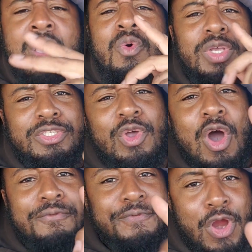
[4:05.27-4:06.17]
We
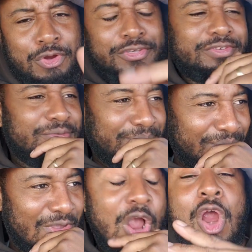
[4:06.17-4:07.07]
scored first
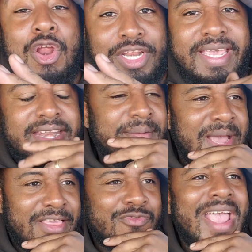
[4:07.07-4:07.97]
early in the match.